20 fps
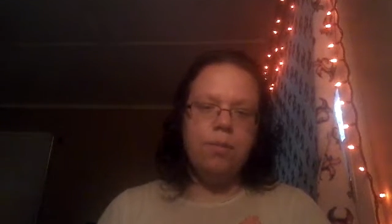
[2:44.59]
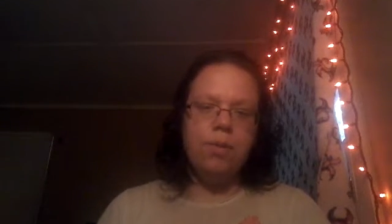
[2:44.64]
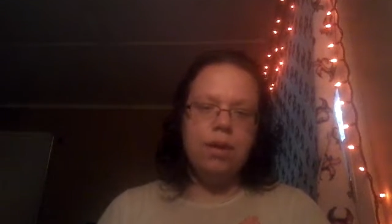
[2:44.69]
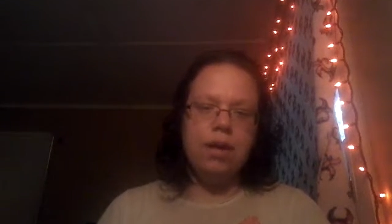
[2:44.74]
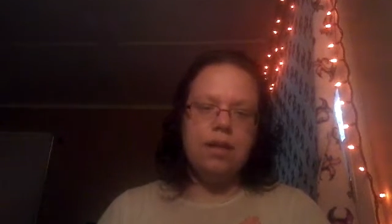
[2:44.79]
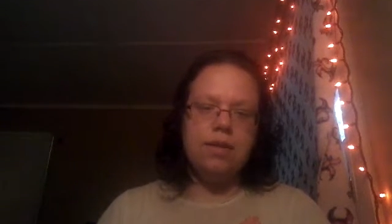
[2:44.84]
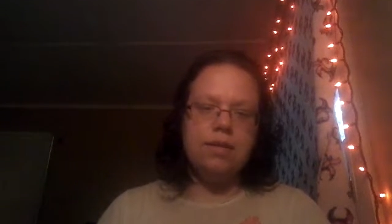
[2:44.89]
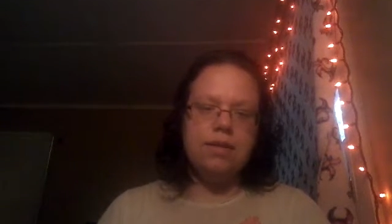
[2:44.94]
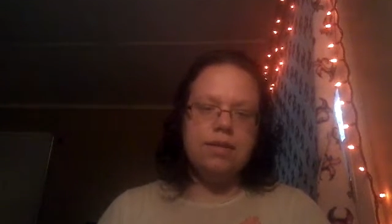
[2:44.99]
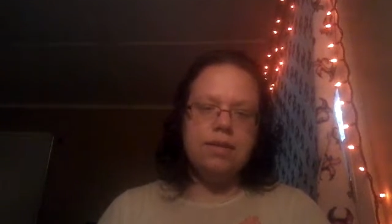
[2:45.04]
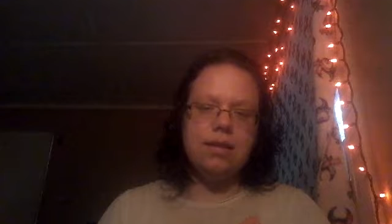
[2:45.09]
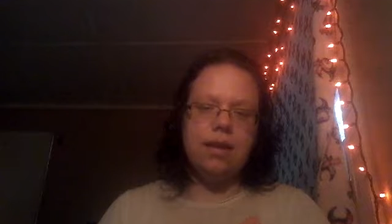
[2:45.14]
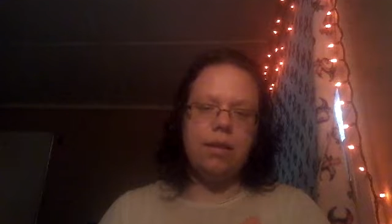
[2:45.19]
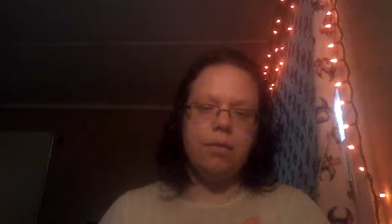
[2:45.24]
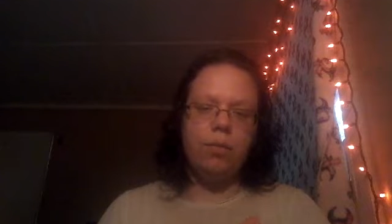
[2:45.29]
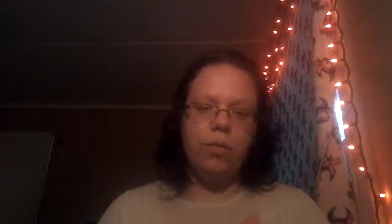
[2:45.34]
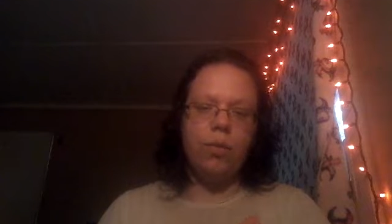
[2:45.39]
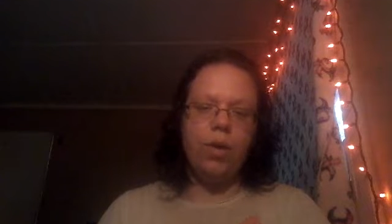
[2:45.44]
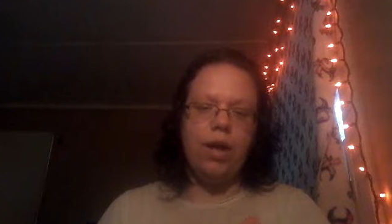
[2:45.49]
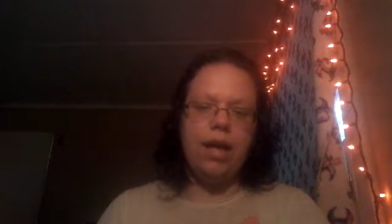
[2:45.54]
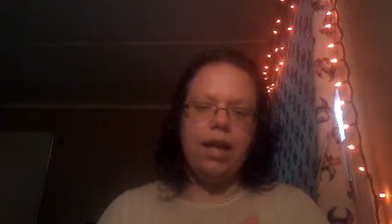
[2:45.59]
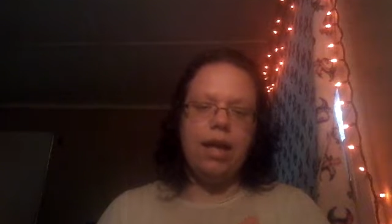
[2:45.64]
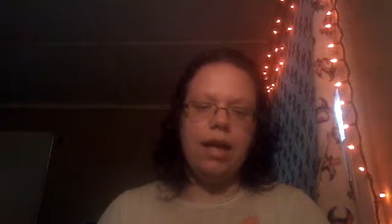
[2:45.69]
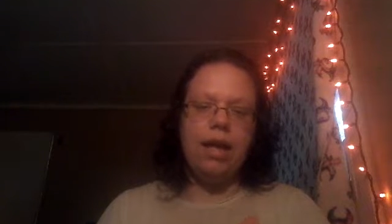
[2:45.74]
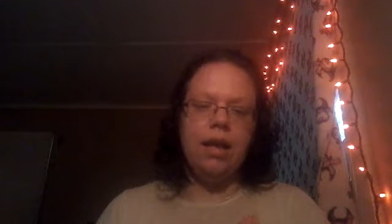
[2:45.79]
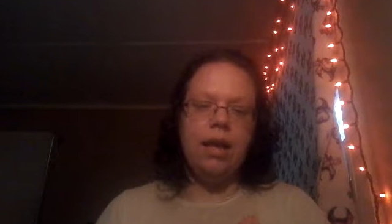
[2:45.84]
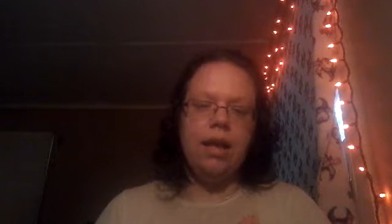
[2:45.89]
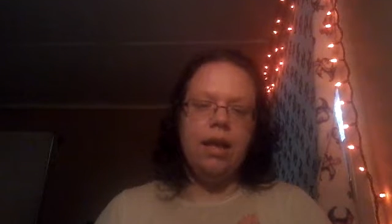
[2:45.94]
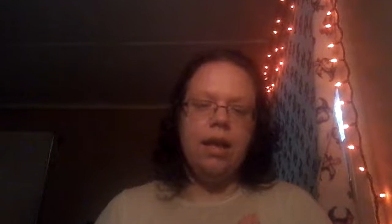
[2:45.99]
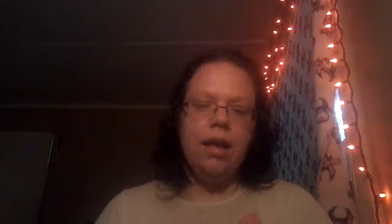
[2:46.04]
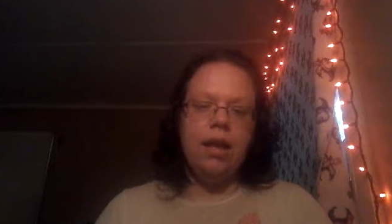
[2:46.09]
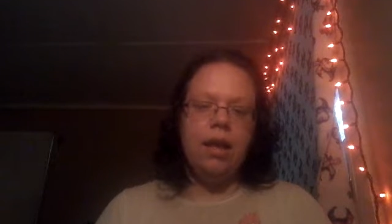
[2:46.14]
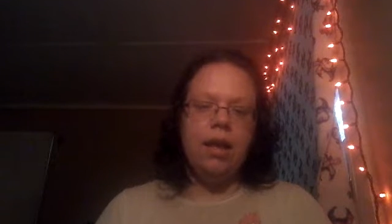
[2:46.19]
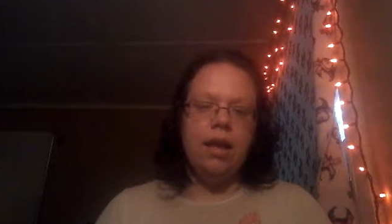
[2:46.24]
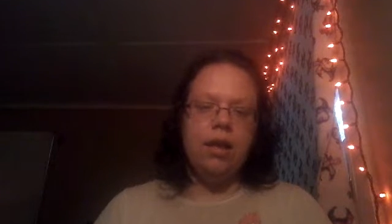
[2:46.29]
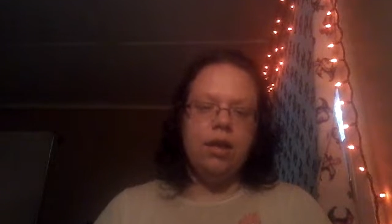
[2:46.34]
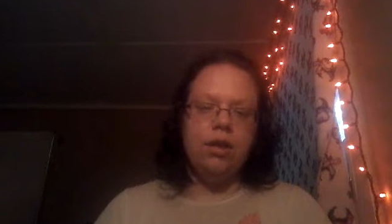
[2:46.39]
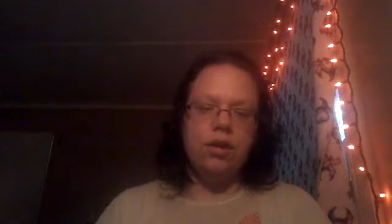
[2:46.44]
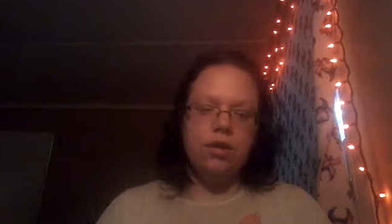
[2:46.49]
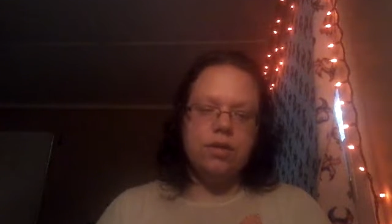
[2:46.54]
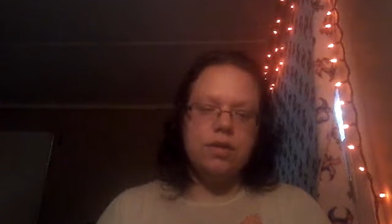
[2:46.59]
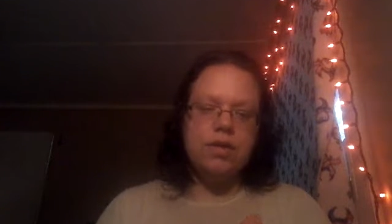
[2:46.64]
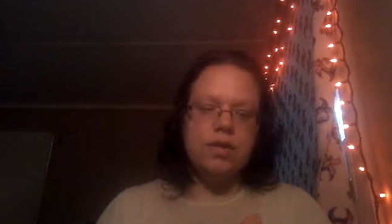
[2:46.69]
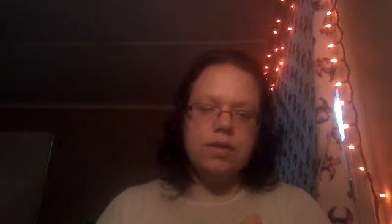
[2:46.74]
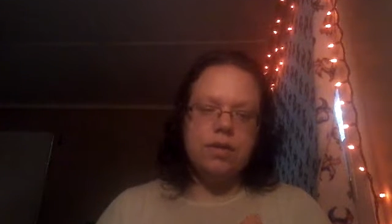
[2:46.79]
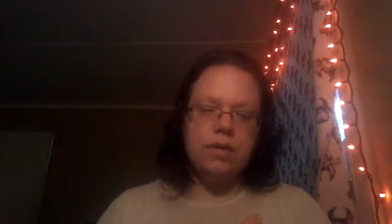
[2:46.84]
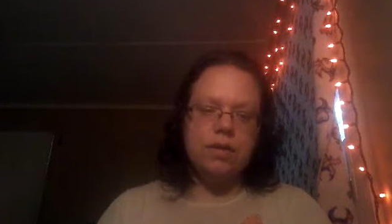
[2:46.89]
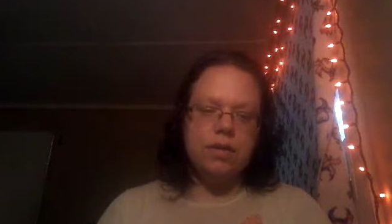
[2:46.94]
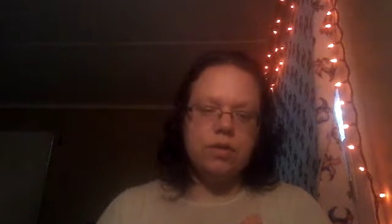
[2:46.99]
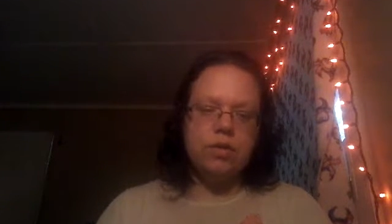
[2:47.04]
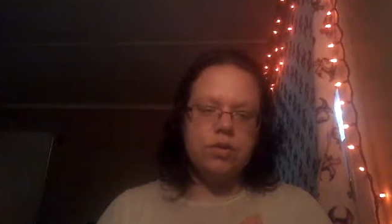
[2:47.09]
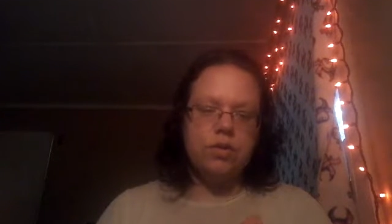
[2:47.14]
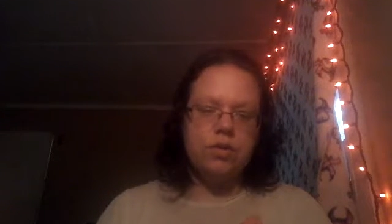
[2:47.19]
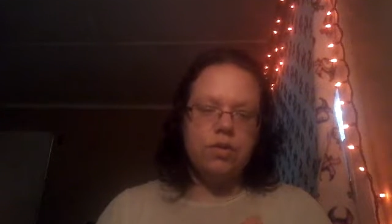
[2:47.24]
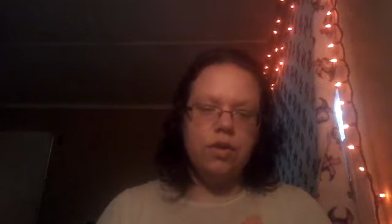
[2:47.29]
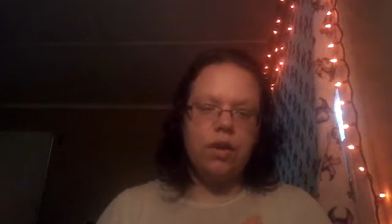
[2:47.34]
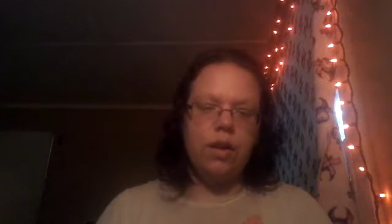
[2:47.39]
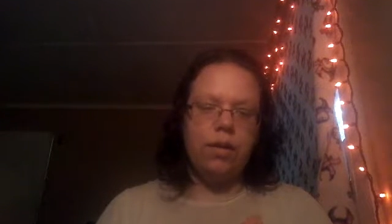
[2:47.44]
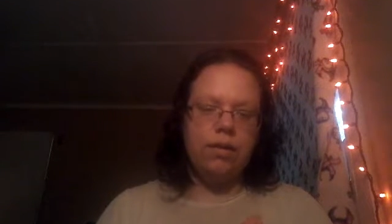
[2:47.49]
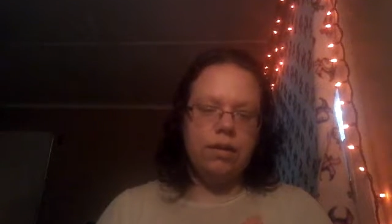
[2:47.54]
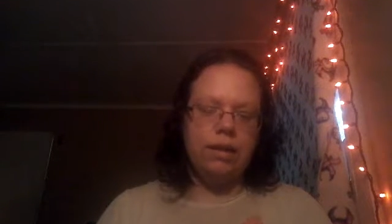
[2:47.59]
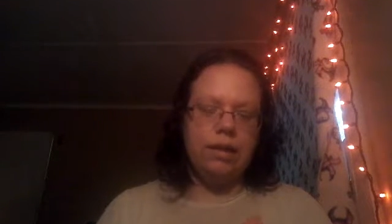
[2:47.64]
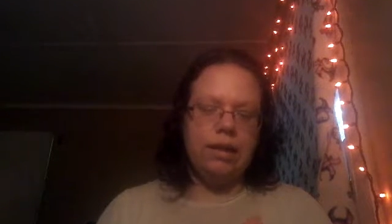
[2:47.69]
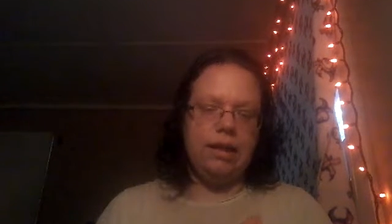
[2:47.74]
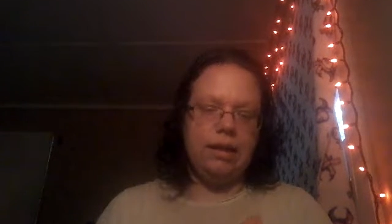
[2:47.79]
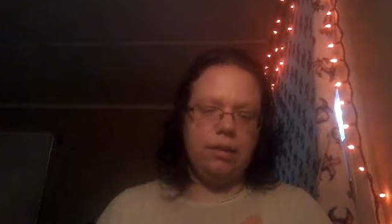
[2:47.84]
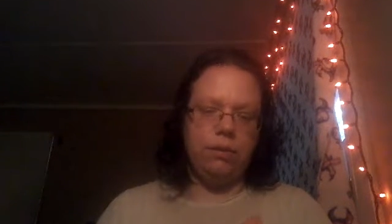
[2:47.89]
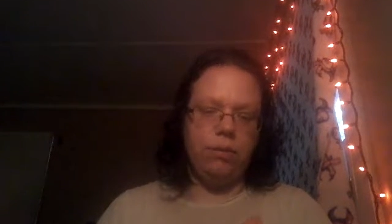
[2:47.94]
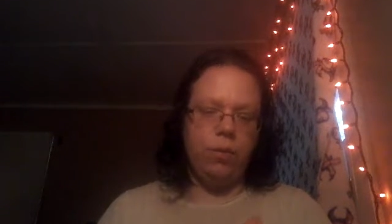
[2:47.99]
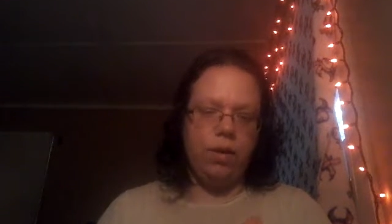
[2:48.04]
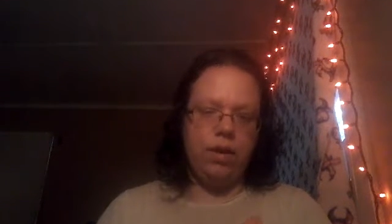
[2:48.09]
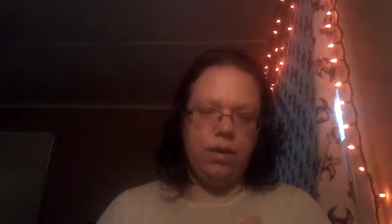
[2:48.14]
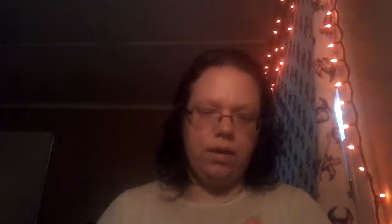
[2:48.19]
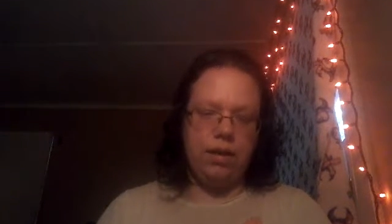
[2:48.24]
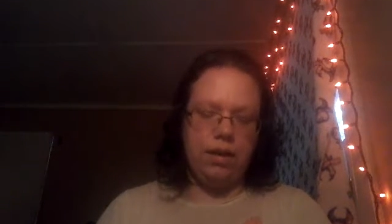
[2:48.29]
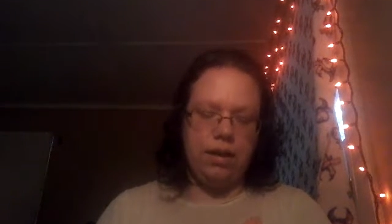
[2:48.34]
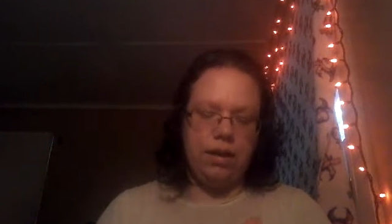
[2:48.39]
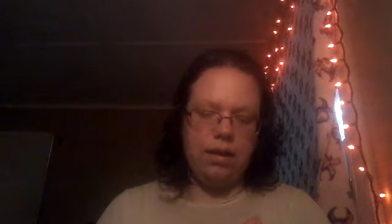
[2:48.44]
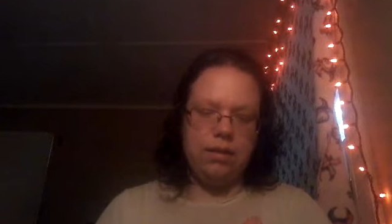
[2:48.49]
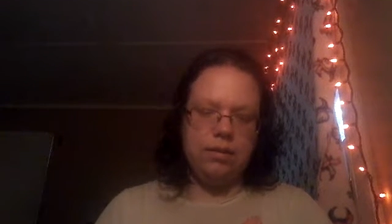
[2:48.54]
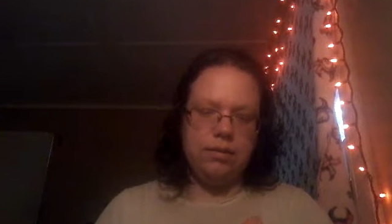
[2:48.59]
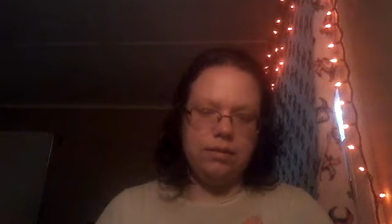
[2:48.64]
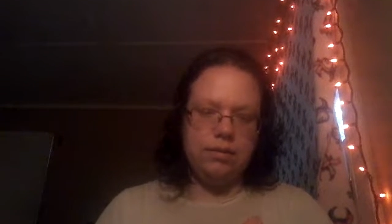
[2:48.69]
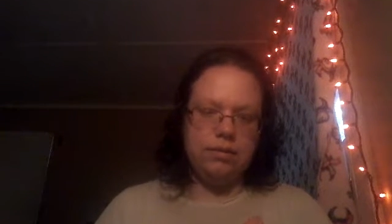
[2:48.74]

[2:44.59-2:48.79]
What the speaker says: but in some way you're still struggling with it.